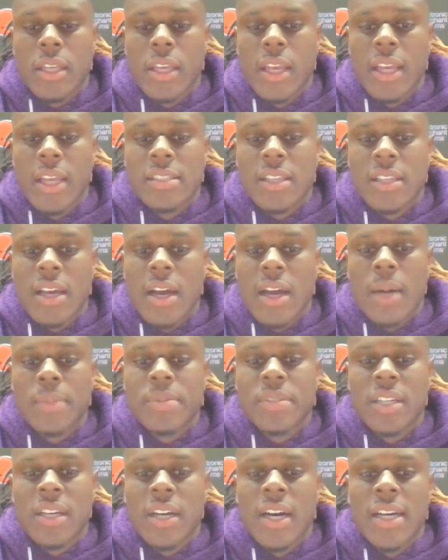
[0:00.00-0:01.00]
it's up
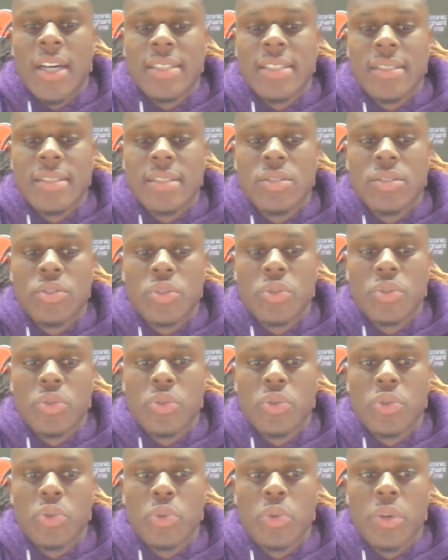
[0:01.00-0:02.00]
to us
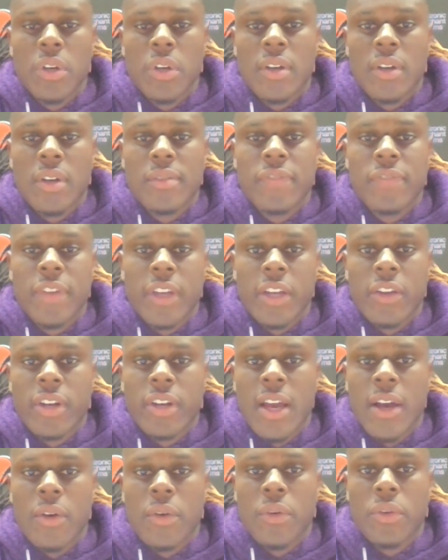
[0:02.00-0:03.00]
to figure it
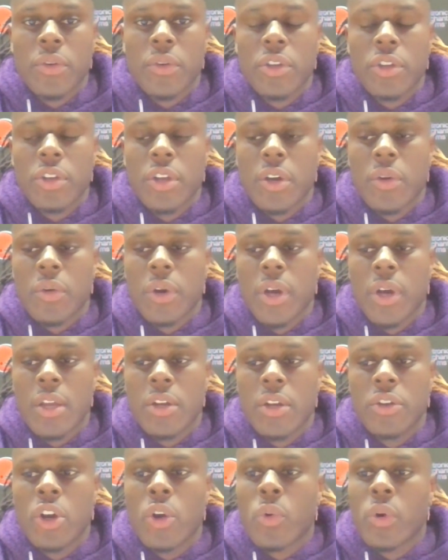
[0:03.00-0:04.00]
out. You know,
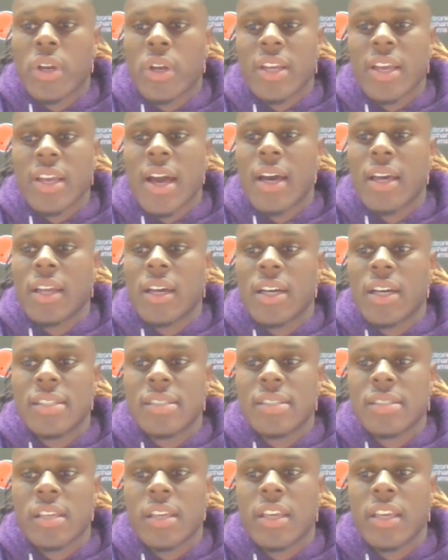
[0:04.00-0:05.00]
no one got
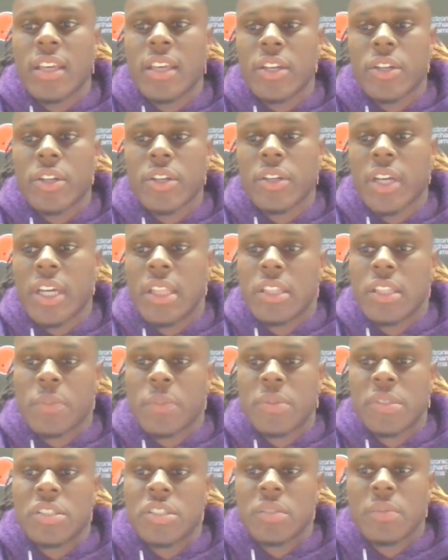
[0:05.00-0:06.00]
us here in this
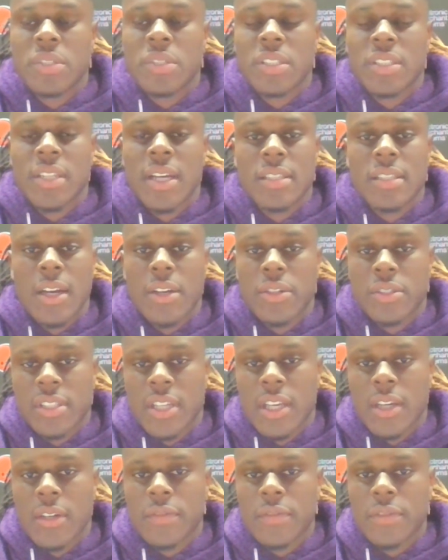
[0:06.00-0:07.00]
position besides
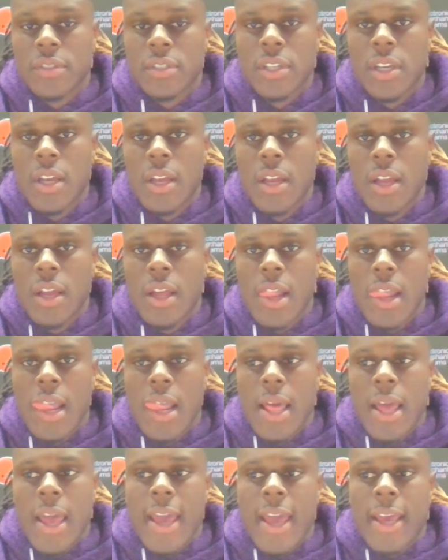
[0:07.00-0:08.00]
ourselves.
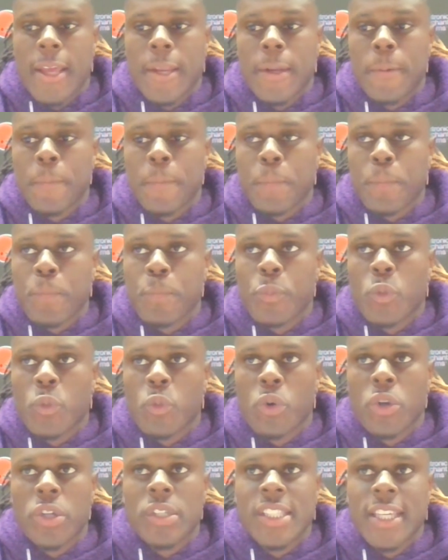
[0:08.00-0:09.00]
And
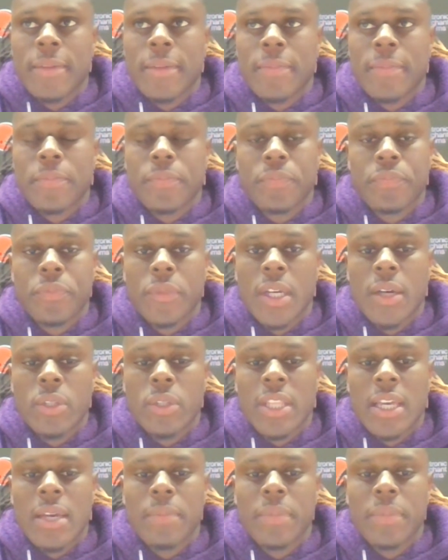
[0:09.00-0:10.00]
we're a team.
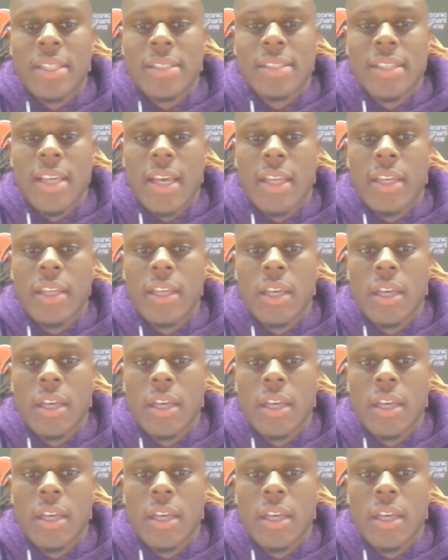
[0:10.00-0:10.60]
With that being said,